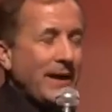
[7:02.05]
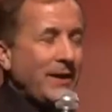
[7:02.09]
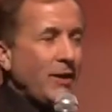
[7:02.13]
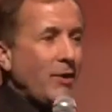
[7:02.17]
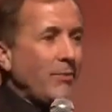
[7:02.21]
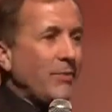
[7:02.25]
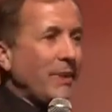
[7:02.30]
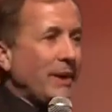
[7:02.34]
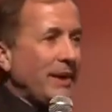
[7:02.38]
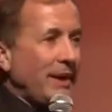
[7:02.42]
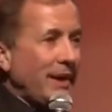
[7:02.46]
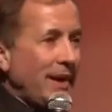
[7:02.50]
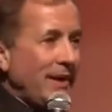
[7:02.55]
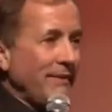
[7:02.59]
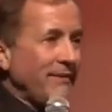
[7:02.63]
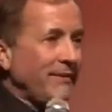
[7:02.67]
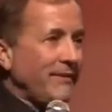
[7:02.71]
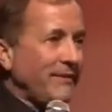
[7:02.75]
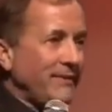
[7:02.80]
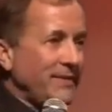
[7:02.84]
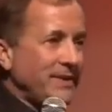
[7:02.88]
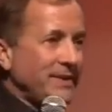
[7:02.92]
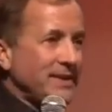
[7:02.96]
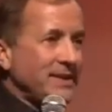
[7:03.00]
a mind open
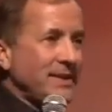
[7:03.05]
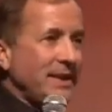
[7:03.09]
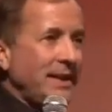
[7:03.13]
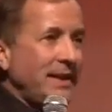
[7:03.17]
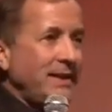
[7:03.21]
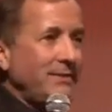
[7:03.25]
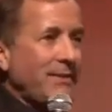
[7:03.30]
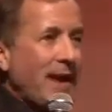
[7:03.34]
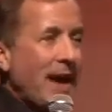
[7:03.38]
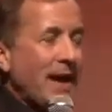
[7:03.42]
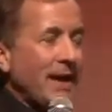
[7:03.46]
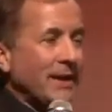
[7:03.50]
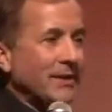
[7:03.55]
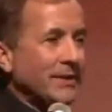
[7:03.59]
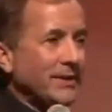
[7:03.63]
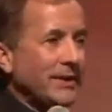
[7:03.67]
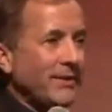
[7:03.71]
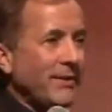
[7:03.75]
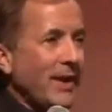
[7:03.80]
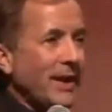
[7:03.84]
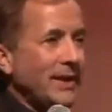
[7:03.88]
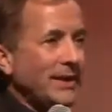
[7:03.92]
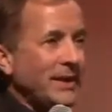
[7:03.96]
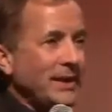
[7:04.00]
enough to see
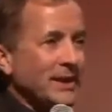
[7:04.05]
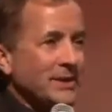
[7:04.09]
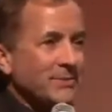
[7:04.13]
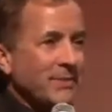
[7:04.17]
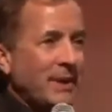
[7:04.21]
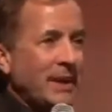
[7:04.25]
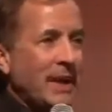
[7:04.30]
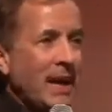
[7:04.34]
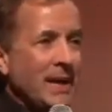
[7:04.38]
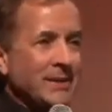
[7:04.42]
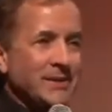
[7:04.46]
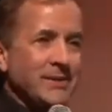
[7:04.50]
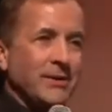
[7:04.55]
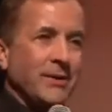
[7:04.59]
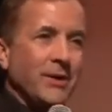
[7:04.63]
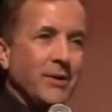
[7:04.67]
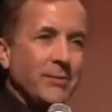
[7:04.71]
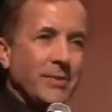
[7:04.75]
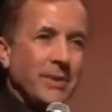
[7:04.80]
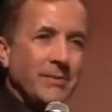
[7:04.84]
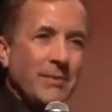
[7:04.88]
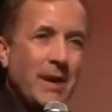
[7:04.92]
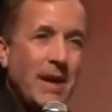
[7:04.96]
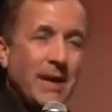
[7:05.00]
radical new ideas, but not so
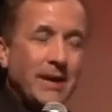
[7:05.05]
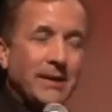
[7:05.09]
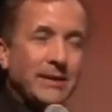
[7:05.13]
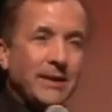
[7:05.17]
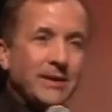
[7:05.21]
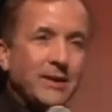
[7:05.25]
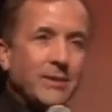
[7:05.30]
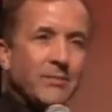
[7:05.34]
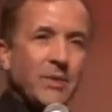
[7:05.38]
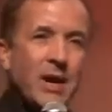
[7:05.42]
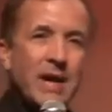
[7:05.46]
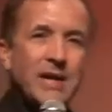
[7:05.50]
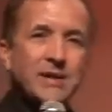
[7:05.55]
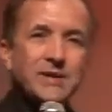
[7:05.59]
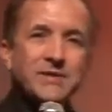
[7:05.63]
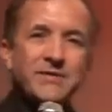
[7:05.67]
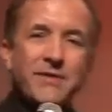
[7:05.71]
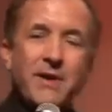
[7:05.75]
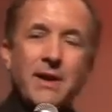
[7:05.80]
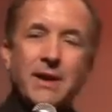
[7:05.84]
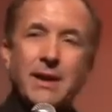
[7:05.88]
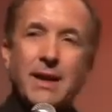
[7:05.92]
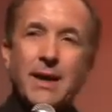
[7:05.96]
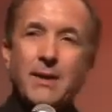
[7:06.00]
open-minded that your
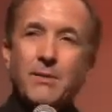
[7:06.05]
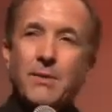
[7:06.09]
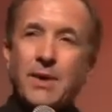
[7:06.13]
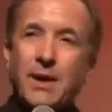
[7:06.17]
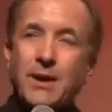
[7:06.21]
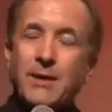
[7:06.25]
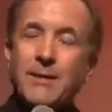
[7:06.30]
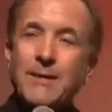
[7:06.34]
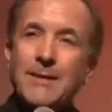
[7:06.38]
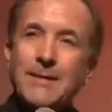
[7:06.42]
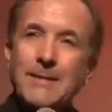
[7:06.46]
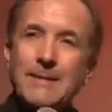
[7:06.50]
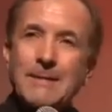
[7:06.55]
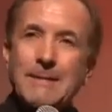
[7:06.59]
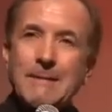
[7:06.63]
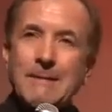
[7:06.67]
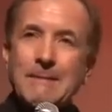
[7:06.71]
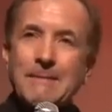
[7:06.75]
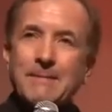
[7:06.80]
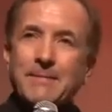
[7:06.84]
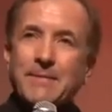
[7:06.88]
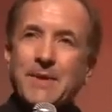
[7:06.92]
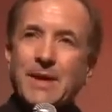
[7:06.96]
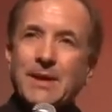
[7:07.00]
brains fall out. Well,
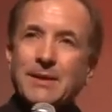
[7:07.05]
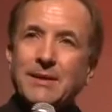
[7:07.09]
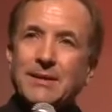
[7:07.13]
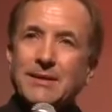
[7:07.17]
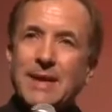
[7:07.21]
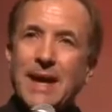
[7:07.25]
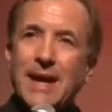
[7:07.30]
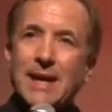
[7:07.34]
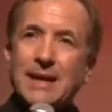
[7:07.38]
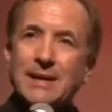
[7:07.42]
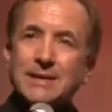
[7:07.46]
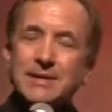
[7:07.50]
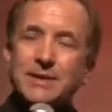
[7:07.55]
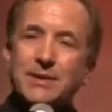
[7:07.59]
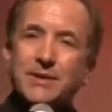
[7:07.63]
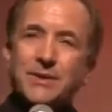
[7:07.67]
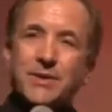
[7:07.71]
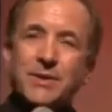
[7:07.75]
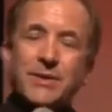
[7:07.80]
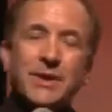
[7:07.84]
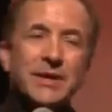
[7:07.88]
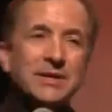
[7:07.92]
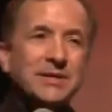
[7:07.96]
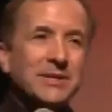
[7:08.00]
that is a
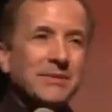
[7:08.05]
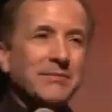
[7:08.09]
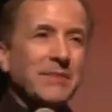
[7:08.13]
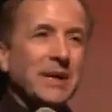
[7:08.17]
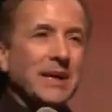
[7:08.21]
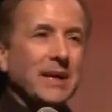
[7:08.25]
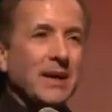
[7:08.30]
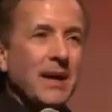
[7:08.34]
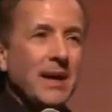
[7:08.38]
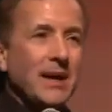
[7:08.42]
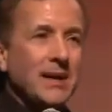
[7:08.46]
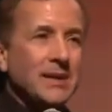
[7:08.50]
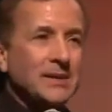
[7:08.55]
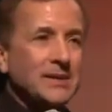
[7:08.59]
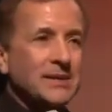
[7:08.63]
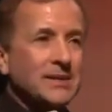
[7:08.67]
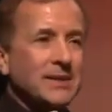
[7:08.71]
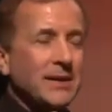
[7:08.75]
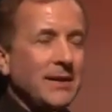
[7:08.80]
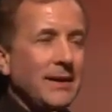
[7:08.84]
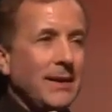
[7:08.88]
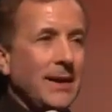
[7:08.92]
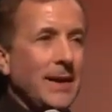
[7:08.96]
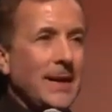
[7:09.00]
truism
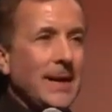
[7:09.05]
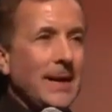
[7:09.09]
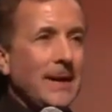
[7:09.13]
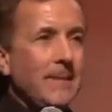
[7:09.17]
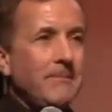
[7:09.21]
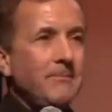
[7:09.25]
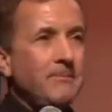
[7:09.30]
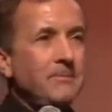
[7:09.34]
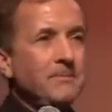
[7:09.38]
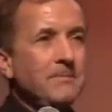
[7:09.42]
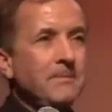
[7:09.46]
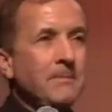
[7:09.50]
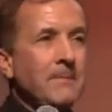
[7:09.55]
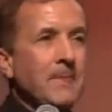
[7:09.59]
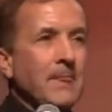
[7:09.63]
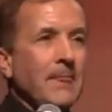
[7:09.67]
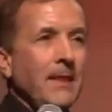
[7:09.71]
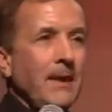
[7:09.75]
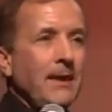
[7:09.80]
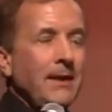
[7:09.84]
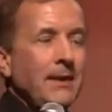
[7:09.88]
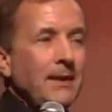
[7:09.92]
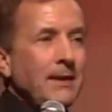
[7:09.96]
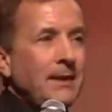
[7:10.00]
because, and
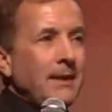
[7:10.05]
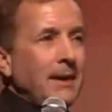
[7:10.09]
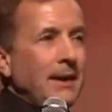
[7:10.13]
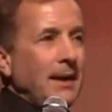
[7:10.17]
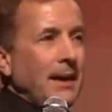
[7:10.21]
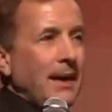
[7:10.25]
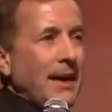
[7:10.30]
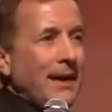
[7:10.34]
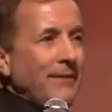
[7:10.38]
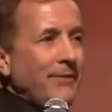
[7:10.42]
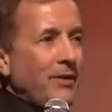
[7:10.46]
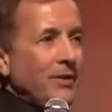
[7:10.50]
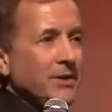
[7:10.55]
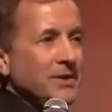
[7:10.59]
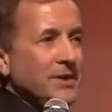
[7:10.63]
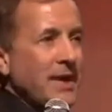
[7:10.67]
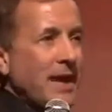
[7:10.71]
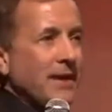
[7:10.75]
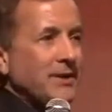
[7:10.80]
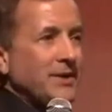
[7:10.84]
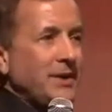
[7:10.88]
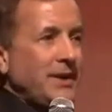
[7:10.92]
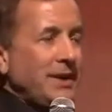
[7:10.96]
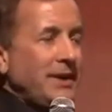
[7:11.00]
I have a whole
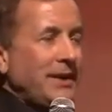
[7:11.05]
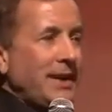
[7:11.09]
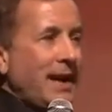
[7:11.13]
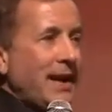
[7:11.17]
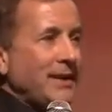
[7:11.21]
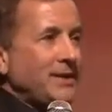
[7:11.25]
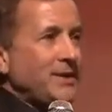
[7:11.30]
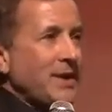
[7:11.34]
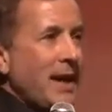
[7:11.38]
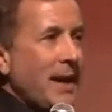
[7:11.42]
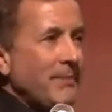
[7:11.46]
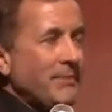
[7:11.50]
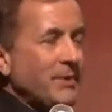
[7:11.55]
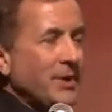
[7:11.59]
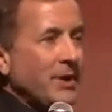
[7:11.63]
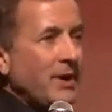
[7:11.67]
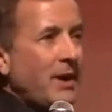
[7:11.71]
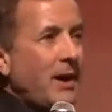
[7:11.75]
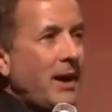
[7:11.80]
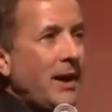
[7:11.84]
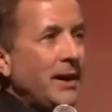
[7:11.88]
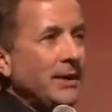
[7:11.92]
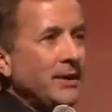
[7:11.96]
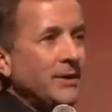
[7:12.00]
section in that
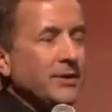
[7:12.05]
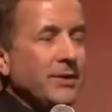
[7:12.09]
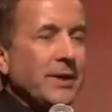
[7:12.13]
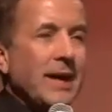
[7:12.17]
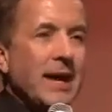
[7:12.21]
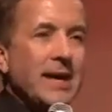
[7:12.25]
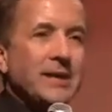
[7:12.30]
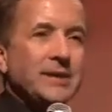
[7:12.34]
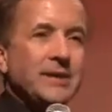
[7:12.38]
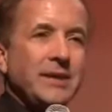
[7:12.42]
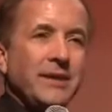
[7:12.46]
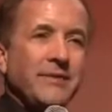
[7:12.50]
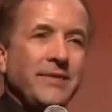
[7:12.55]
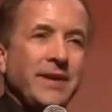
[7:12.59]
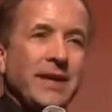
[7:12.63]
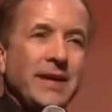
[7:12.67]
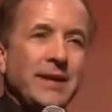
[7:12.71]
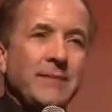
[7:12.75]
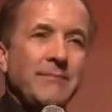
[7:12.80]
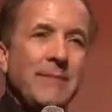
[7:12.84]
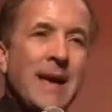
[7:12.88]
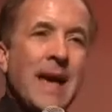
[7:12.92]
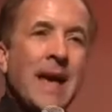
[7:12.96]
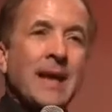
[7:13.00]
chapter on
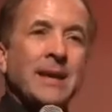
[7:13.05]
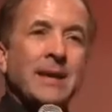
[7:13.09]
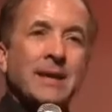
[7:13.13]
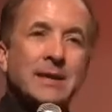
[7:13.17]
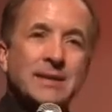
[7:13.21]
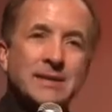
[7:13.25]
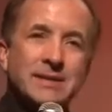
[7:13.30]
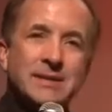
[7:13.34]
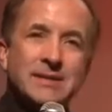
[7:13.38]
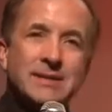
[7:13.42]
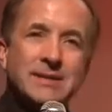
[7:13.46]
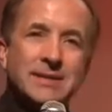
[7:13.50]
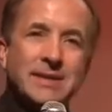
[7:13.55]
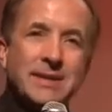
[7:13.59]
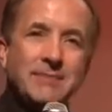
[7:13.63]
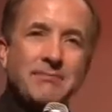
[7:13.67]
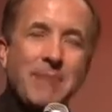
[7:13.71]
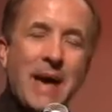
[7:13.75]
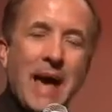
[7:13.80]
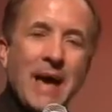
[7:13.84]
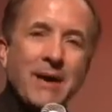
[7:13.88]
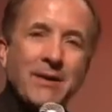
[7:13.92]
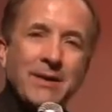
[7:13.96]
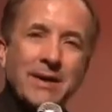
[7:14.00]
creativity and madness.
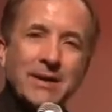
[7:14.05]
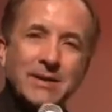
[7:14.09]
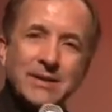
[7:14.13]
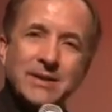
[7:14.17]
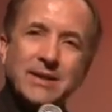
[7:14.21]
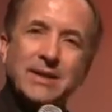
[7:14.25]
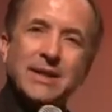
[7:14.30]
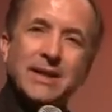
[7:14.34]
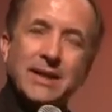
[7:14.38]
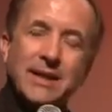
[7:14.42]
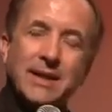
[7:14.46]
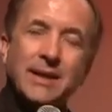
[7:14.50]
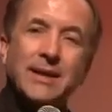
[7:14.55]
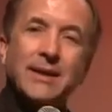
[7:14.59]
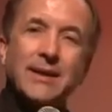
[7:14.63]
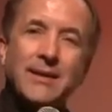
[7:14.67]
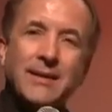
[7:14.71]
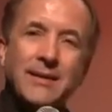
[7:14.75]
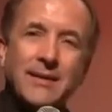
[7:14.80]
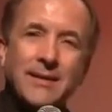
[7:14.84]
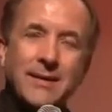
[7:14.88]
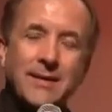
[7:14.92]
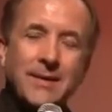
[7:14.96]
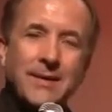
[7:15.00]
See, patternicity,
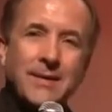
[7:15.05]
